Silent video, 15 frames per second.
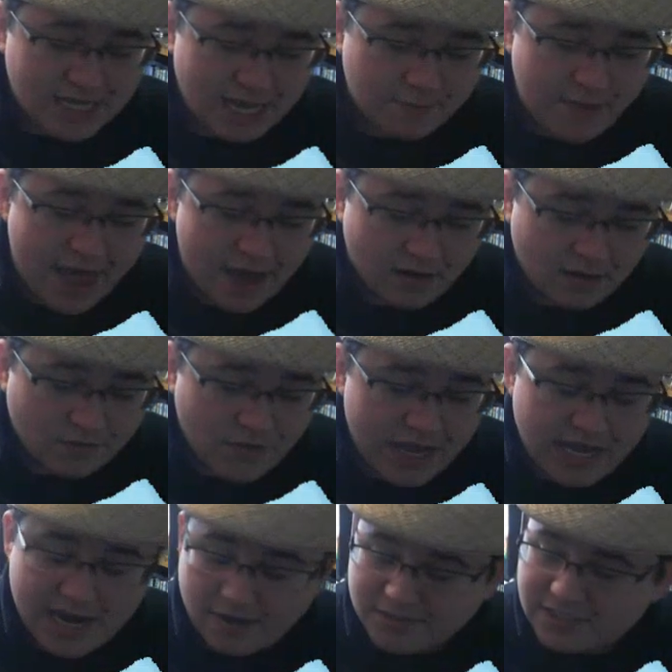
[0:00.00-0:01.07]
Tag Battle.
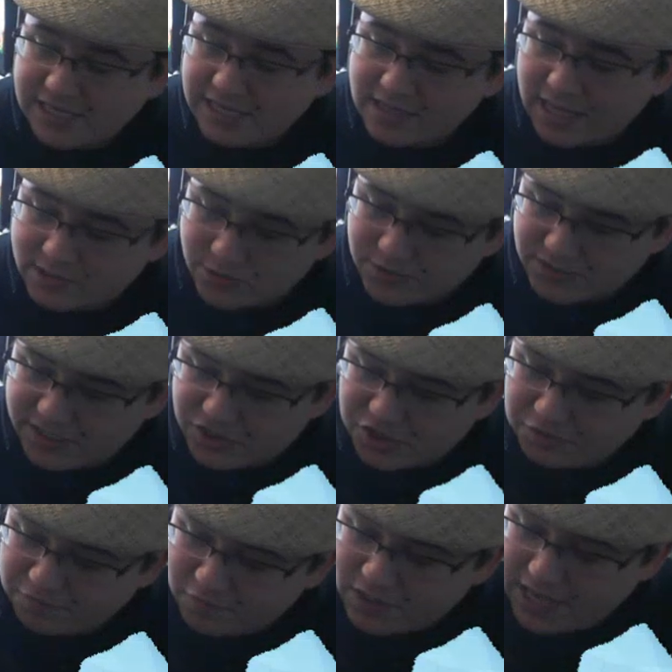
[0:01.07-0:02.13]
They announced a collector's
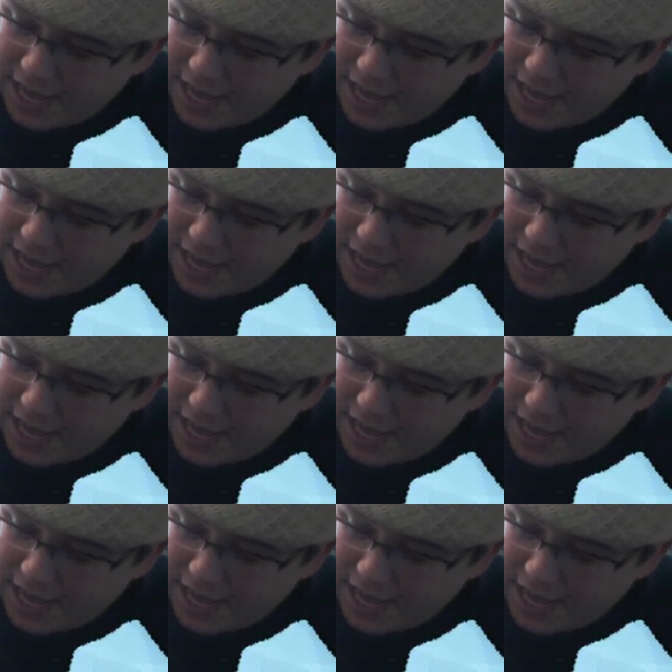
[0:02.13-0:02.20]
edition for the